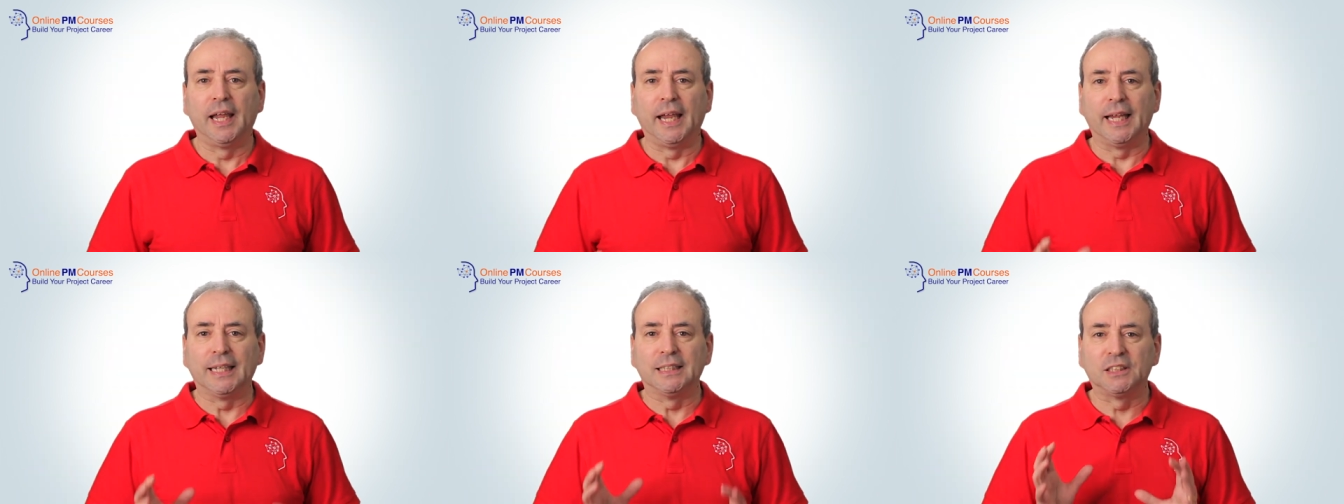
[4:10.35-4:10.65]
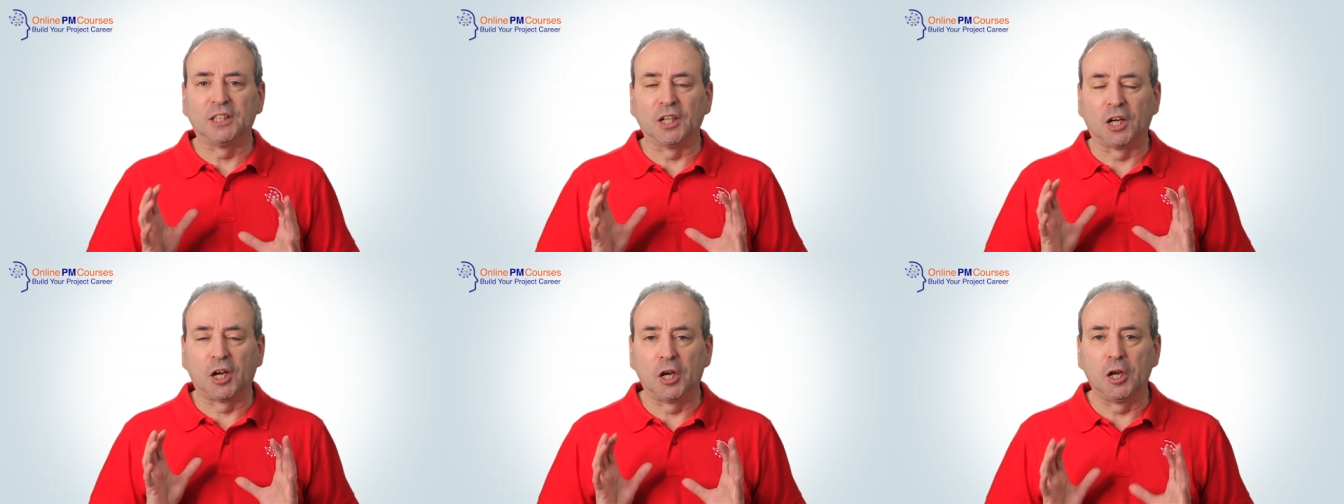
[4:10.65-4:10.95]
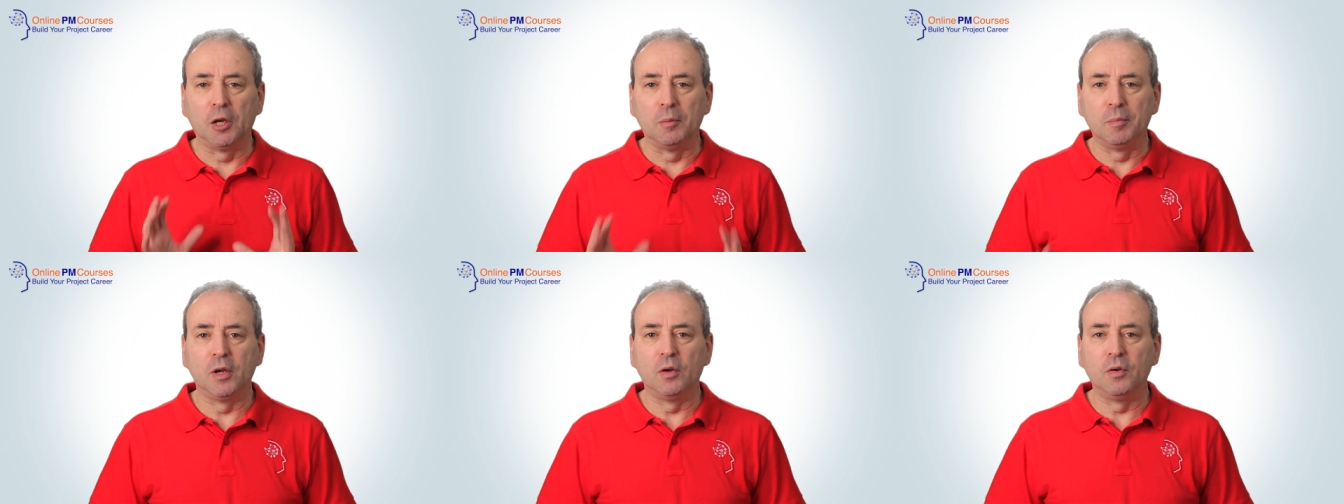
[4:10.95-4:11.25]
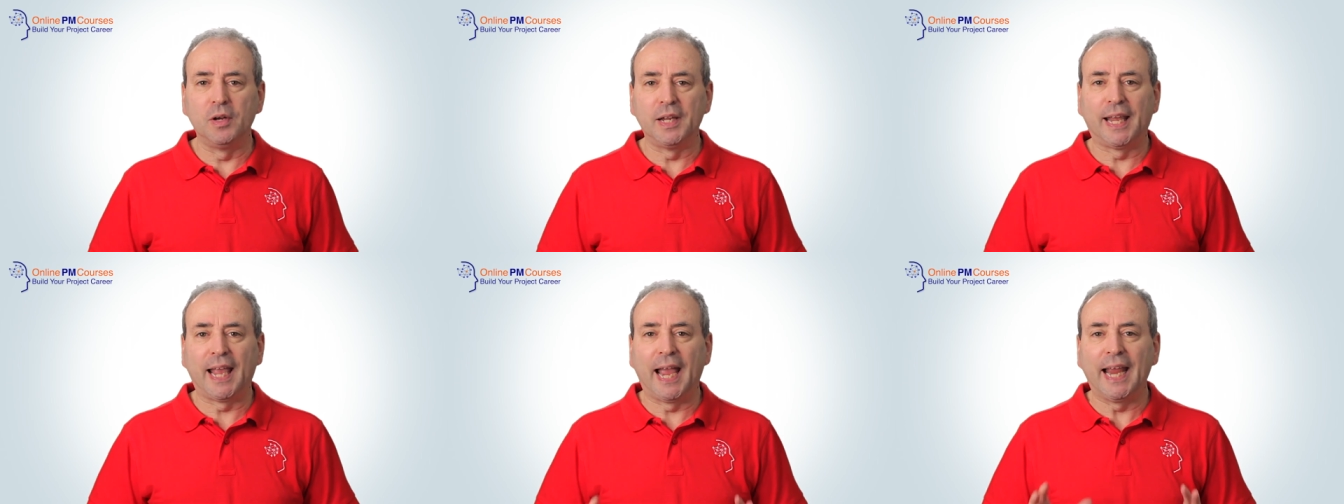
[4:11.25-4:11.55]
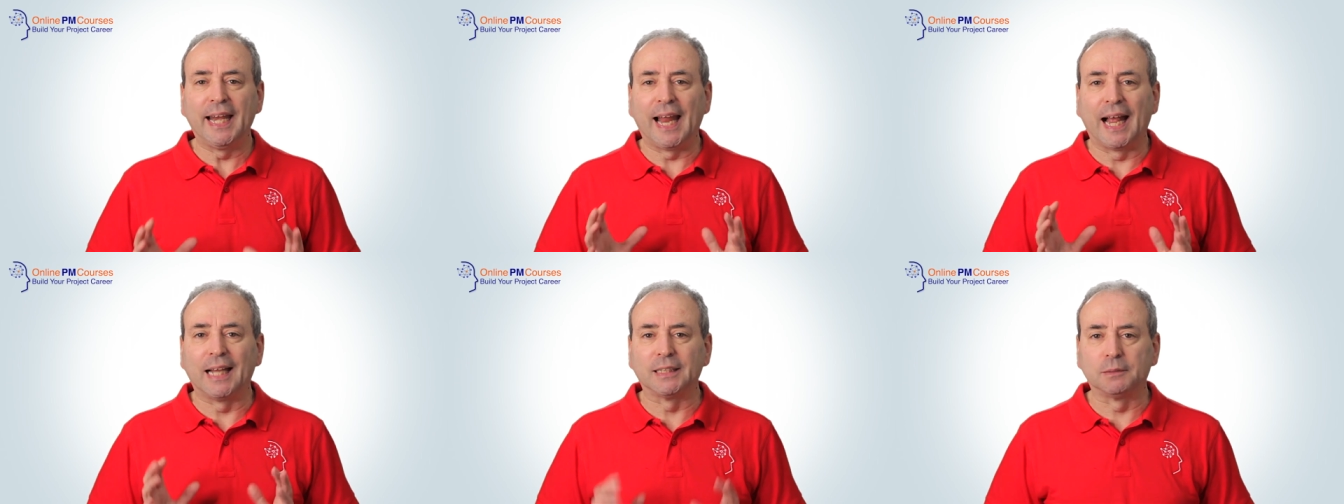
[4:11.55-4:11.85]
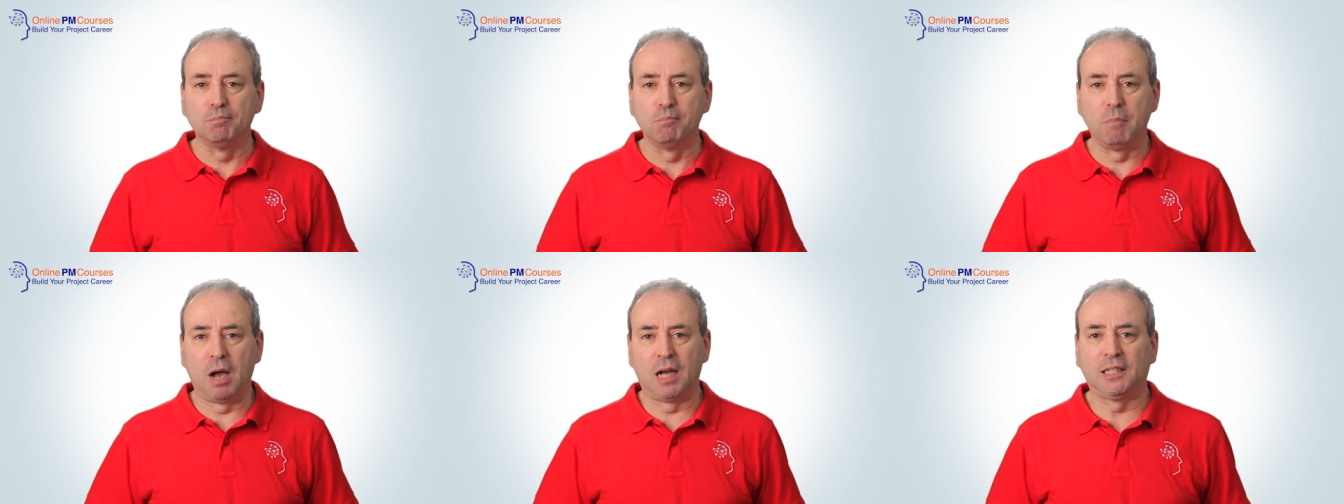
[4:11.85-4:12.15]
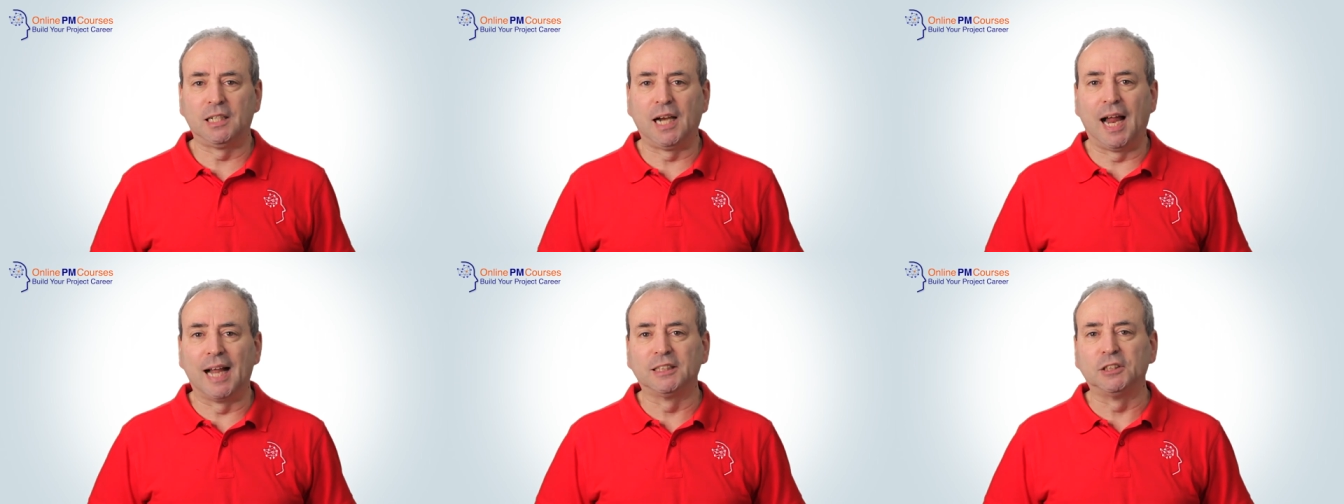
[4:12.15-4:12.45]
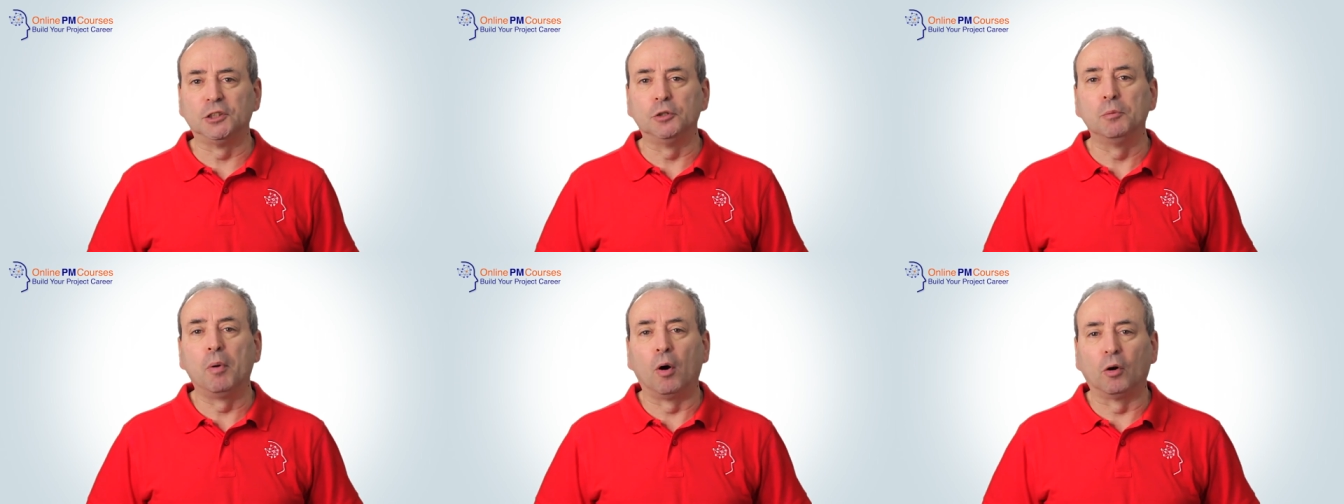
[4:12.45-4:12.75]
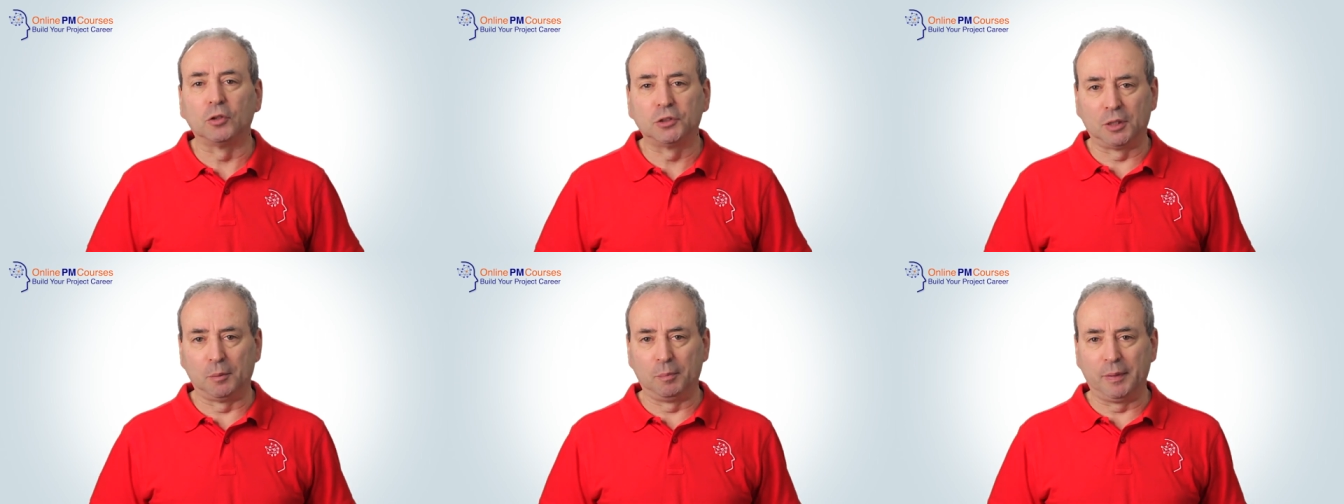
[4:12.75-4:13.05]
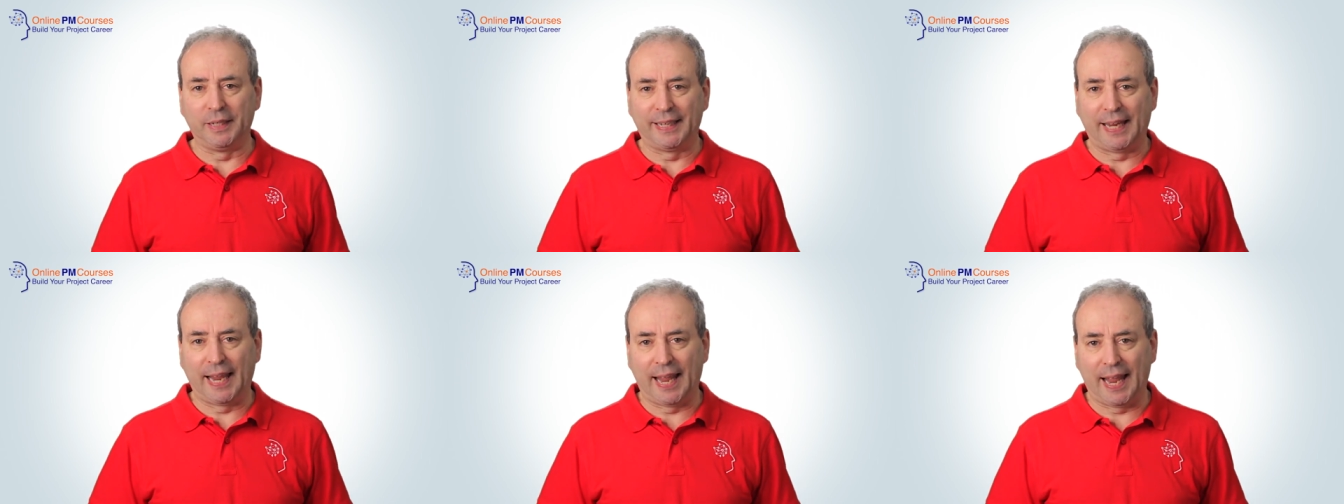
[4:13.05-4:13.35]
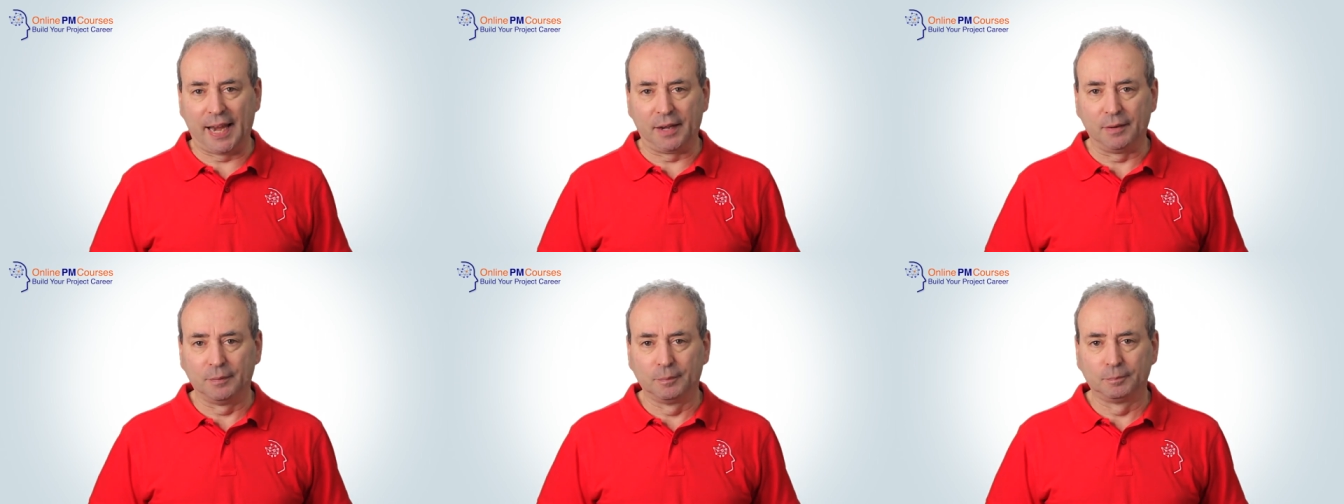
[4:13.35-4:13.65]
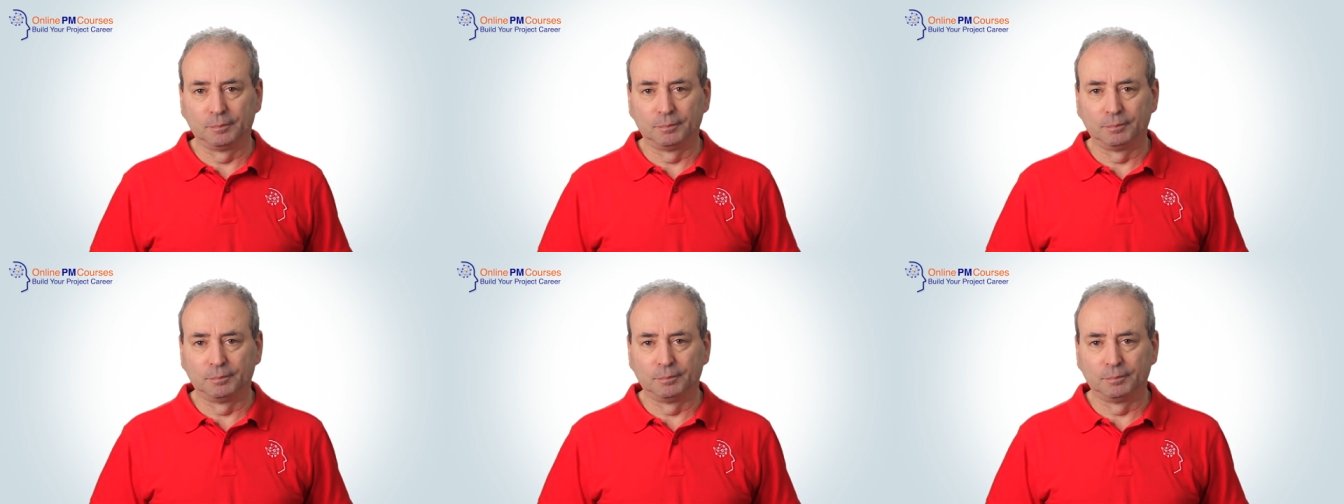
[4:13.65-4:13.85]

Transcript: is to communicate as much as you possibly can.